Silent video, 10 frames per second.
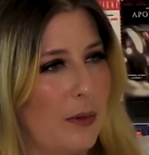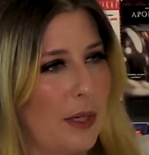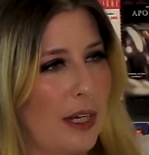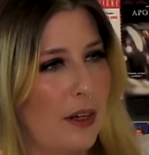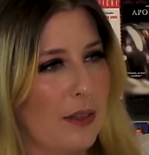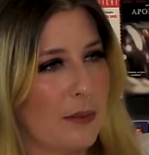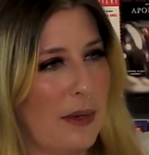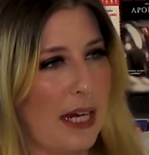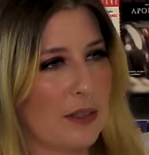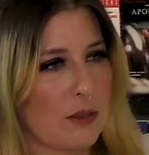We get all this
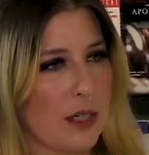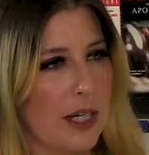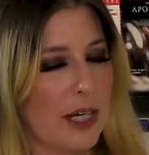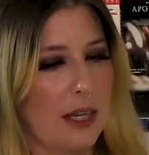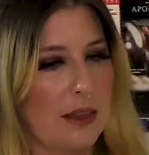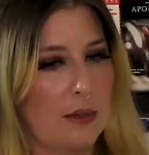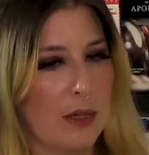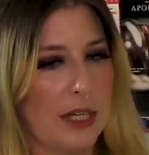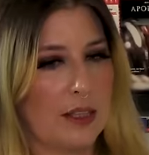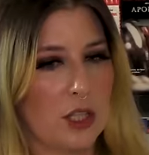backstory and then we
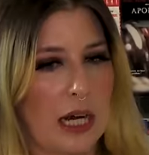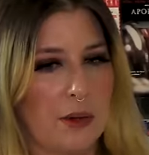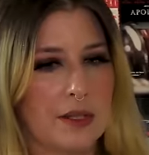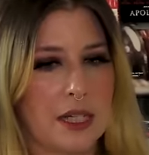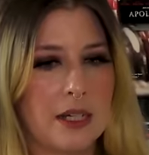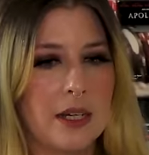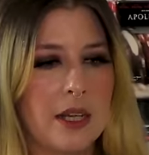get the shower scene.